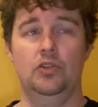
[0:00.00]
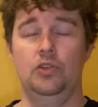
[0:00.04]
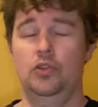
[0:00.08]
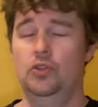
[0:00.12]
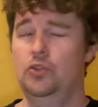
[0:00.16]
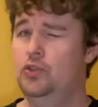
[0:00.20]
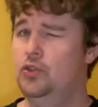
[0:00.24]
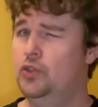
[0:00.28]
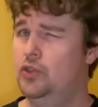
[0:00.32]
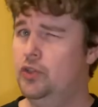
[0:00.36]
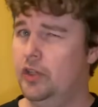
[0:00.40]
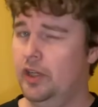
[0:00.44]

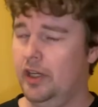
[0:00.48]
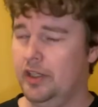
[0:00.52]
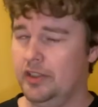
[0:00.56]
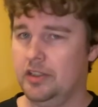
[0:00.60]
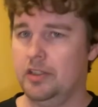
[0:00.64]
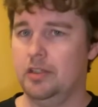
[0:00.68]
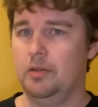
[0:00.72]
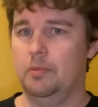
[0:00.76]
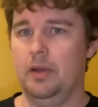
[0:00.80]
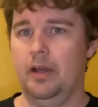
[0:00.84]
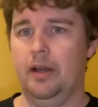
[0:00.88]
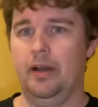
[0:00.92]
just
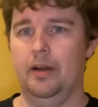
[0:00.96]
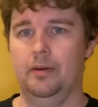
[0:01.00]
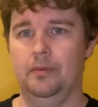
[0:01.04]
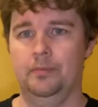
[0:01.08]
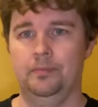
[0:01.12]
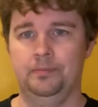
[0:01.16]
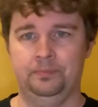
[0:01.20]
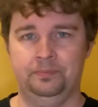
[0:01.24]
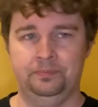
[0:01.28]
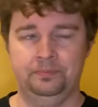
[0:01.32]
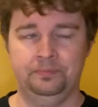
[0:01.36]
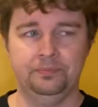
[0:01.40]

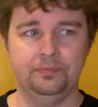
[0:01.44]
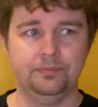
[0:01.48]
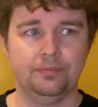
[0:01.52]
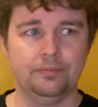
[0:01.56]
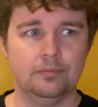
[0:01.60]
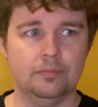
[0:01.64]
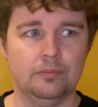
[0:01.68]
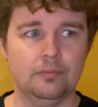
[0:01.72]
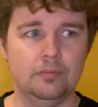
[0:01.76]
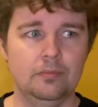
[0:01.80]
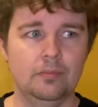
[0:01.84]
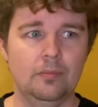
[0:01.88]
about
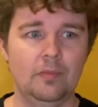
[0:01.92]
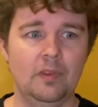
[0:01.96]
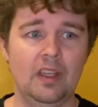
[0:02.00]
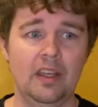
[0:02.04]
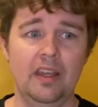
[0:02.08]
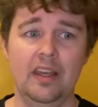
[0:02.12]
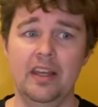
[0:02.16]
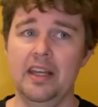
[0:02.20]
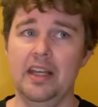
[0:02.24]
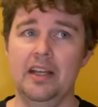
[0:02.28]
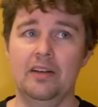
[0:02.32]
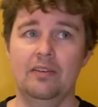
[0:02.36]

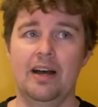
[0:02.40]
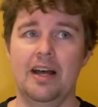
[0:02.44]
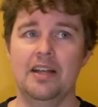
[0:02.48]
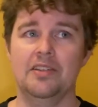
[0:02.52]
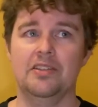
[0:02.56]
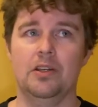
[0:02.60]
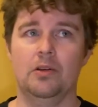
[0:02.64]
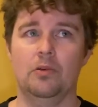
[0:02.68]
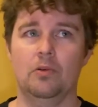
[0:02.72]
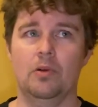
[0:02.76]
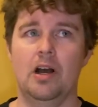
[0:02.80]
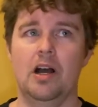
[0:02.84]
any
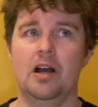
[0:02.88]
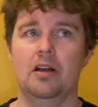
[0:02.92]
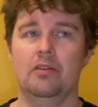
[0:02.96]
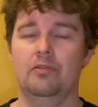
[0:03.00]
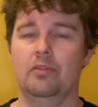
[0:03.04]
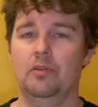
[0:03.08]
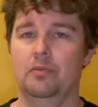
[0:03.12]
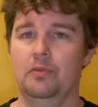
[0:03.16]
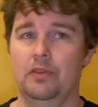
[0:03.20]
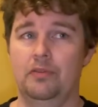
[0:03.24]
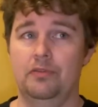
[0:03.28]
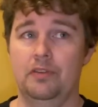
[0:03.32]
classic rock
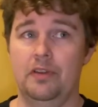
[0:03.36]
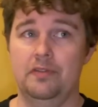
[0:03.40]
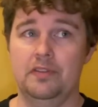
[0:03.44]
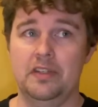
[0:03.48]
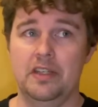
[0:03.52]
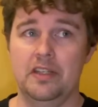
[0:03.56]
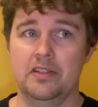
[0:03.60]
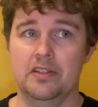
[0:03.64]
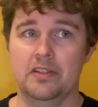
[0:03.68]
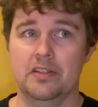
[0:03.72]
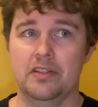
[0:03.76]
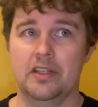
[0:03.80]
from the
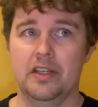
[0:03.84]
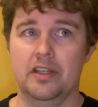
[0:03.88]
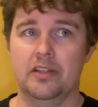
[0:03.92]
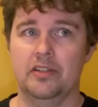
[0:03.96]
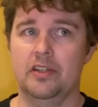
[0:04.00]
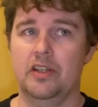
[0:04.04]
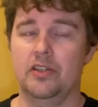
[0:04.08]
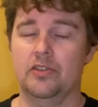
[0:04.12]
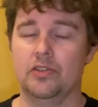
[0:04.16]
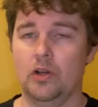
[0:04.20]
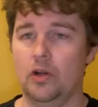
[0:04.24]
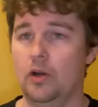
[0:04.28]
50s and
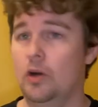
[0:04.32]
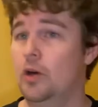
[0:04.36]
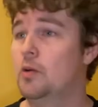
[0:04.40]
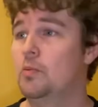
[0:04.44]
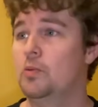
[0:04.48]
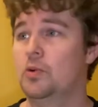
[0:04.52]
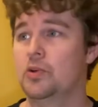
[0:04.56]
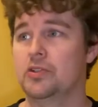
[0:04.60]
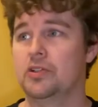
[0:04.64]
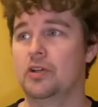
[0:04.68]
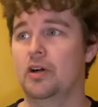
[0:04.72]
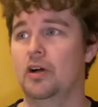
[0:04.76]
60s,
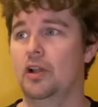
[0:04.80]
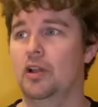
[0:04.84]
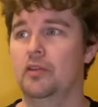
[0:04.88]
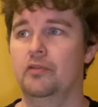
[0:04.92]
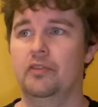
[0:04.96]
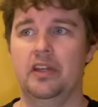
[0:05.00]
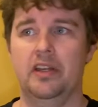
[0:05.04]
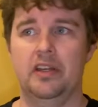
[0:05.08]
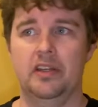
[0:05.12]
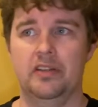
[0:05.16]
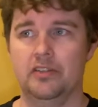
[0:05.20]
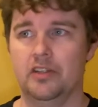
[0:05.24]
almost all of
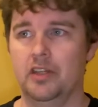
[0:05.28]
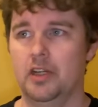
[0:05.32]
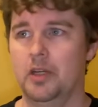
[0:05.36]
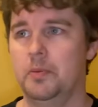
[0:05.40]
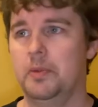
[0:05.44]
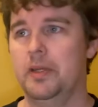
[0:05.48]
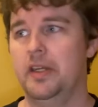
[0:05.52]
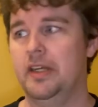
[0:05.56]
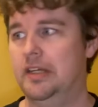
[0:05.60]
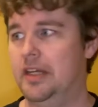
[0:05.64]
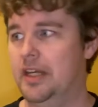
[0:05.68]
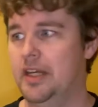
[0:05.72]
it is going to
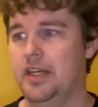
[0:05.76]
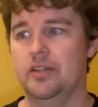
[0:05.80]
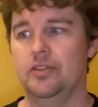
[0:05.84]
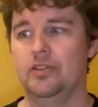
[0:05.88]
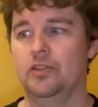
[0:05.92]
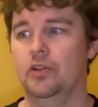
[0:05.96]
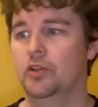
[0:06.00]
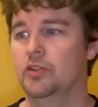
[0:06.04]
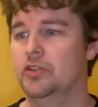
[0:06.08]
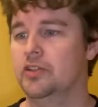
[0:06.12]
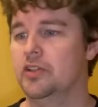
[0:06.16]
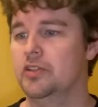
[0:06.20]
be A
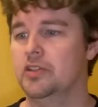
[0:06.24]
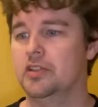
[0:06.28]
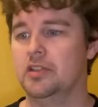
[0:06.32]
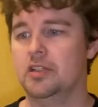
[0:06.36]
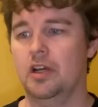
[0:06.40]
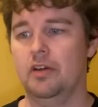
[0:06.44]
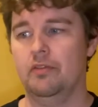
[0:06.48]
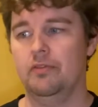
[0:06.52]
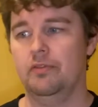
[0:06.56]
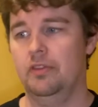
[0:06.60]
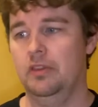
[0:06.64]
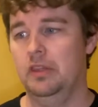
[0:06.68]
Zildjian
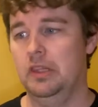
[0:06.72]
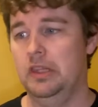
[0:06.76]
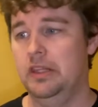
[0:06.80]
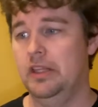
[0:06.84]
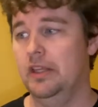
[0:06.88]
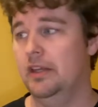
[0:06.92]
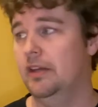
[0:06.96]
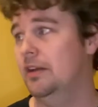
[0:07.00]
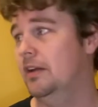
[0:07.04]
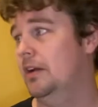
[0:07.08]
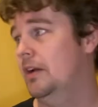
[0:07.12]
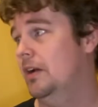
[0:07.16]
stuff.
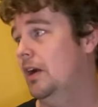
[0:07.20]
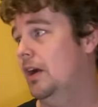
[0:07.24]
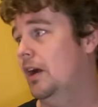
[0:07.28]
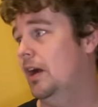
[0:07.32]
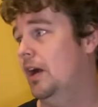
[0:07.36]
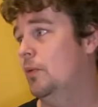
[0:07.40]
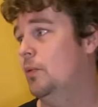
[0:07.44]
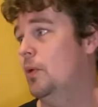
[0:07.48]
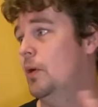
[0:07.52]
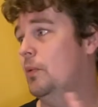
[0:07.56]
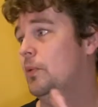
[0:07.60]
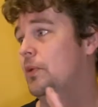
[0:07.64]
I
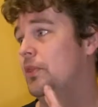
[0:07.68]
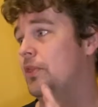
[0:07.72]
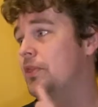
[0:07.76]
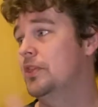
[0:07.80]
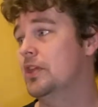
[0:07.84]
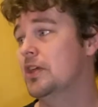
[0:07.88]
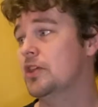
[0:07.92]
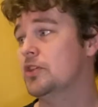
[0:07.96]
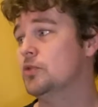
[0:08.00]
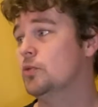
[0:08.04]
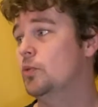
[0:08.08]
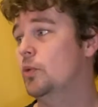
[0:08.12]
went with
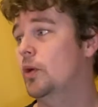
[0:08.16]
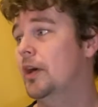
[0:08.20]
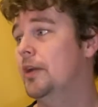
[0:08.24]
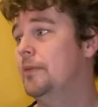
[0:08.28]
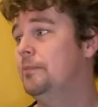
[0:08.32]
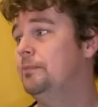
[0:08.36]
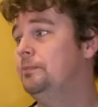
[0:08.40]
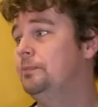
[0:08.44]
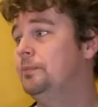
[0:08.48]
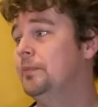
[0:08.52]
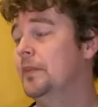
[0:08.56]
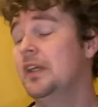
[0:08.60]
this
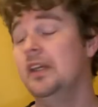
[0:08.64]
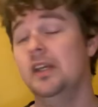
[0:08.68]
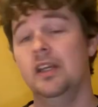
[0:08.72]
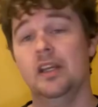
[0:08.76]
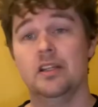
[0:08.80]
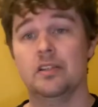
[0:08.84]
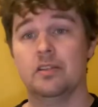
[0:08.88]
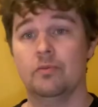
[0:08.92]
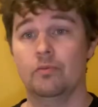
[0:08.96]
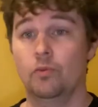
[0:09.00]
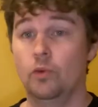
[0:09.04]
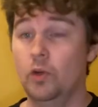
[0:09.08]
one.
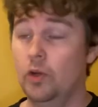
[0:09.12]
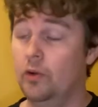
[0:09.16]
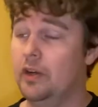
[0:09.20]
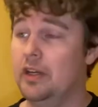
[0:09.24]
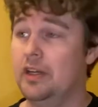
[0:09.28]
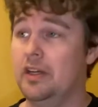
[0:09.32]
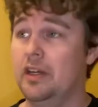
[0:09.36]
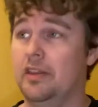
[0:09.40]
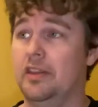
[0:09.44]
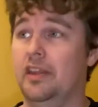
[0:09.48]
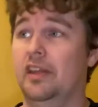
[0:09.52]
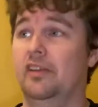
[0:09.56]
It's really
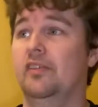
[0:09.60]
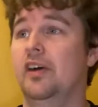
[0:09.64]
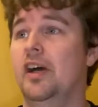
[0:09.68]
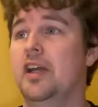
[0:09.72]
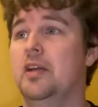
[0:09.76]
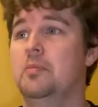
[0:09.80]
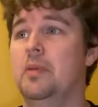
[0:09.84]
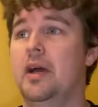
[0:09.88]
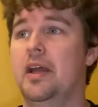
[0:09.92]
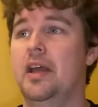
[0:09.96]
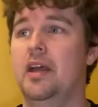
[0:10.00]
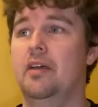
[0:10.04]
nothing like
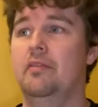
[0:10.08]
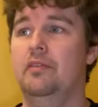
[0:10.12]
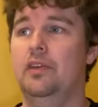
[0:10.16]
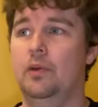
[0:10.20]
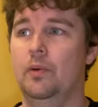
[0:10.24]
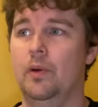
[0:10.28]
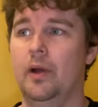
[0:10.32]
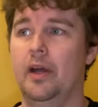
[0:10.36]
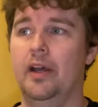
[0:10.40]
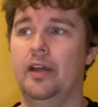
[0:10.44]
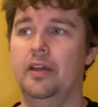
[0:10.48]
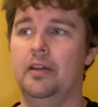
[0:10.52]
my heavy
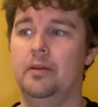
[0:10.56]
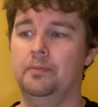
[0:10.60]
ride,